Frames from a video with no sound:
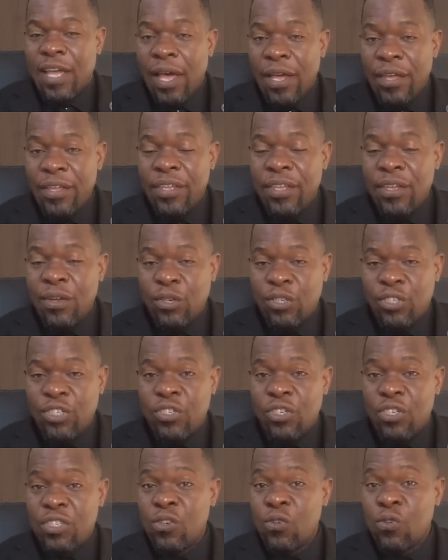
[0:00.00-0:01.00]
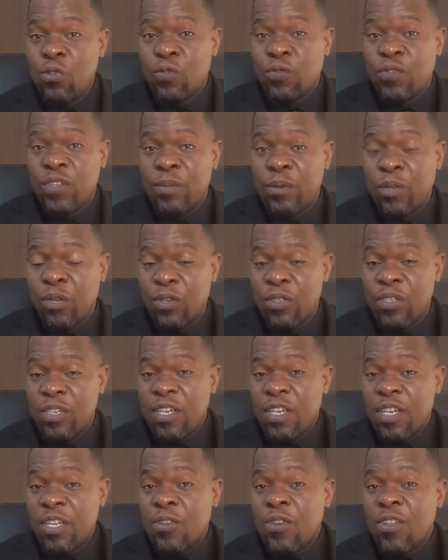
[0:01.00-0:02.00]
he or she doesn't lose face because
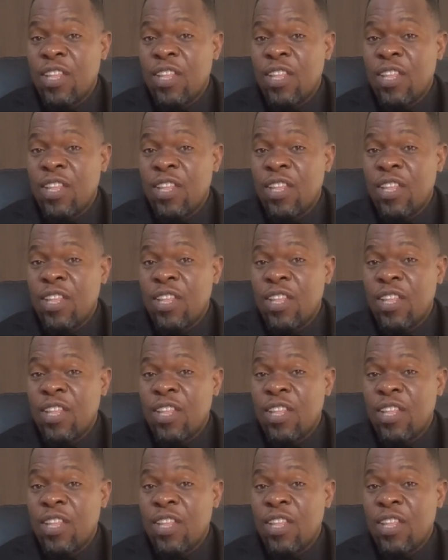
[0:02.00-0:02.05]
the